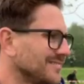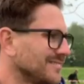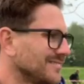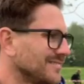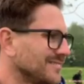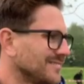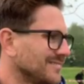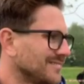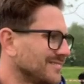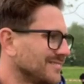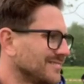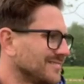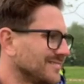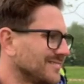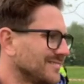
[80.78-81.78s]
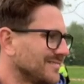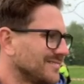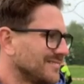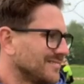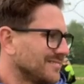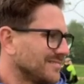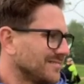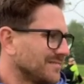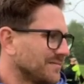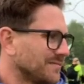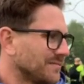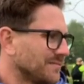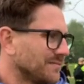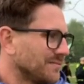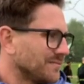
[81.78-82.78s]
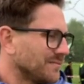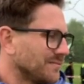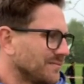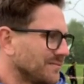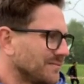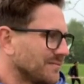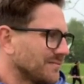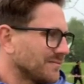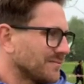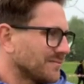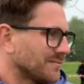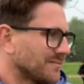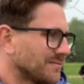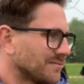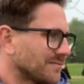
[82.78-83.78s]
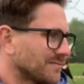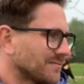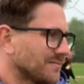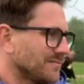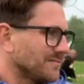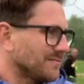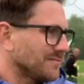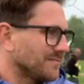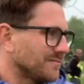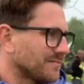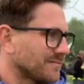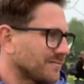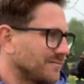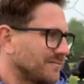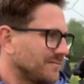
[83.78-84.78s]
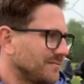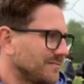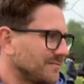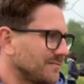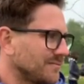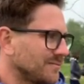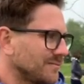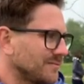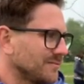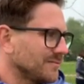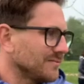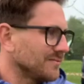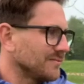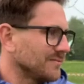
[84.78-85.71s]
[no speech]